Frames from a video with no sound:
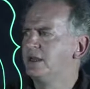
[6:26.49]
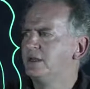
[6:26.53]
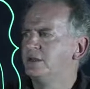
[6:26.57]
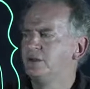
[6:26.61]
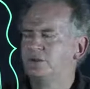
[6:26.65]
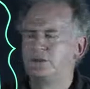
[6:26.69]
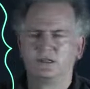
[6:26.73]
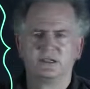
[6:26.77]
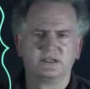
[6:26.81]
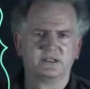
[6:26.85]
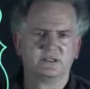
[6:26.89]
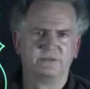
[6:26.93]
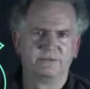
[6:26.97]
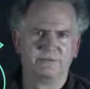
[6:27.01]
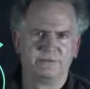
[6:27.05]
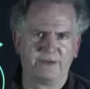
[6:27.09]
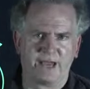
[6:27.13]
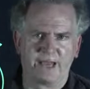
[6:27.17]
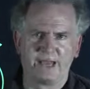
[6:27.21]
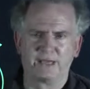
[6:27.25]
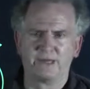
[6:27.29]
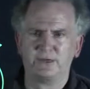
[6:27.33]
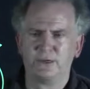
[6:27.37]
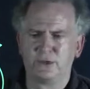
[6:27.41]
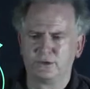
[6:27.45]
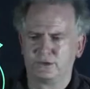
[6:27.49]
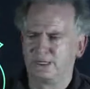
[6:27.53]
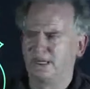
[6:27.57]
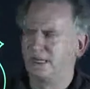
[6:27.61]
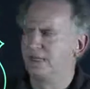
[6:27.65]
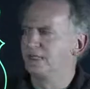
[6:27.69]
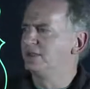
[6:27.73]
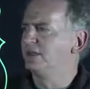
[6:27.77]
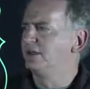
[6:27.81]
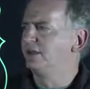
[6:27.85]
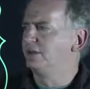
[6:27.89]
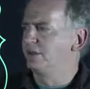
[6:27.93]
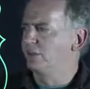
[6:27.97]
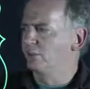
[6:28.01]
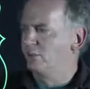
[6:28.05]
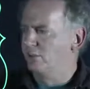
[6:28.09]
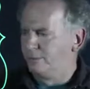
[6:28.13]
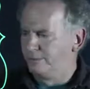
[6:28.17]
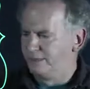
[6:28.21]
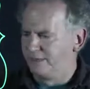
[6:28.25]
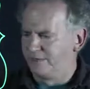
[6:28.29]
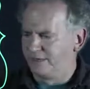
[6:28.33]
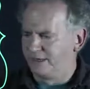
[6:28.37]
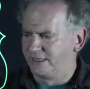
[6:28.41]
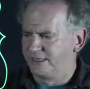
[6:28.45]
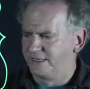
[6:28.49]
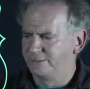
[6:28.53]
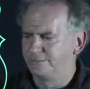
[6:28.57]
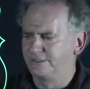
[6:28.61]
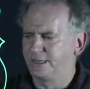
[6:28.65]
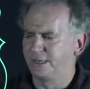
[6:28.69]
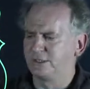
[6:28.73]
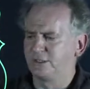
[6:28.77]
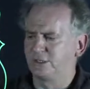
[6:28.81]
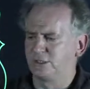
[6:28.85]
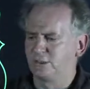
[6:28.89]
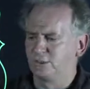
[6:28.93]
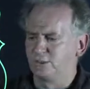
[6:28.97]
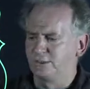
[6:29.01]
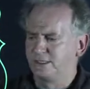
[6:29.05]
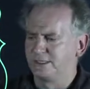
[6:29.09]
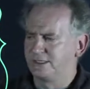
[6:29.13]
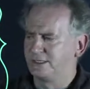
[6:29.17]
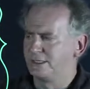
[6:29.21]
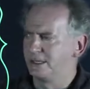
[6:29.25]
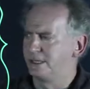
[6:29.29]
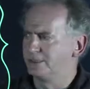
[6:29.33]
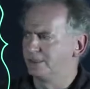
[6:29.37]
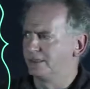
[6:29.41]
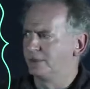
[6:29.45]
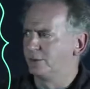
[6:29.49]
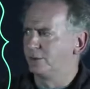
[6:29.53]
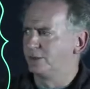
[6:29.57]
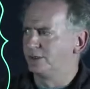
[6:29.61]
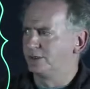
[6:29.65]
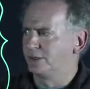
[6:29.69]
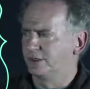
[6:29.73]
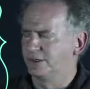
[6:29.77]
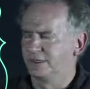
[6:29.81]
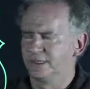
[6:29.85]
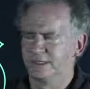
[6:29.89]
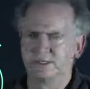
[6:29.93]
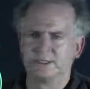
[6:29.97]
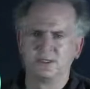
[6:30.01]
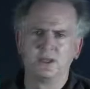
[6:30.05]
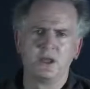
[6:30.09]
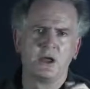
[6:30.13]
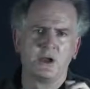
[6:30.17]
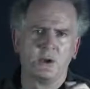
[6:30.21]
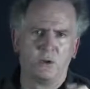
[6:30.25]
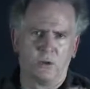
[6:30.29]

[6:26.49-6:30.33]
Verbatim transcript: So this vec notation will be very special when discussing quaternions.